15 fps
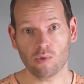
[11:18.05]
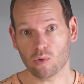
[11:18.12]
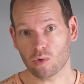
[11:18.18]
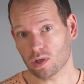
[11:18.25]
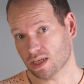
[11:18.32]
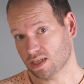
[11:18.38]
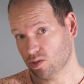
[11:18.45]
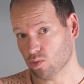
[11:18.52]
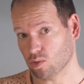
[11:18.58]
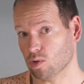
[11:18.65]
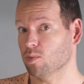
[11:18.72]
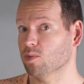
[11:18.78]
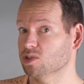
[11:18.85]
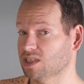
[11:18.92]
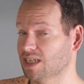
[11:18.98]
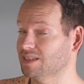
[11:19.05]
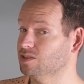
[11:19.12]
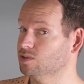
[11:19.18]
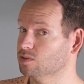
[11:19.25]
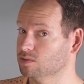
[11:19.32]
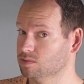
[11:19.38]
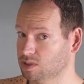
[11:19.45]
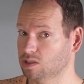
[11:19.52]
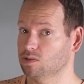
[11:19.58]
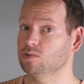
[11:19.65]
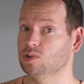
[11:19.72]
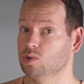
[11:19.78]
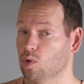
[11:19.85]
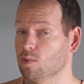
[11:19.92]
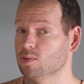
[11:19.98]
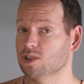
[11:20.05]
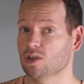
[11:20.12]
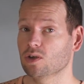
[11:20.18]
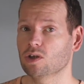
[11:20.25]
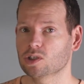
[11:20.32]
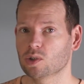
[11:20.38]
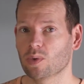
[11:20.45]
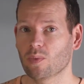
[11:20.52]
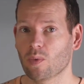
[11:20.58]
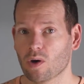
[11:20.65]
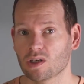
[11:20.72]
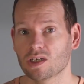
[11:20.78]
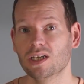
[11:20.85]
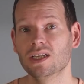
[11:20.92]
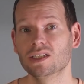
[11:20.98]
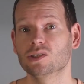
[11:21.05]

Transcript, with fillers: or like you were almost at your, you know, you almost unlocked your reward.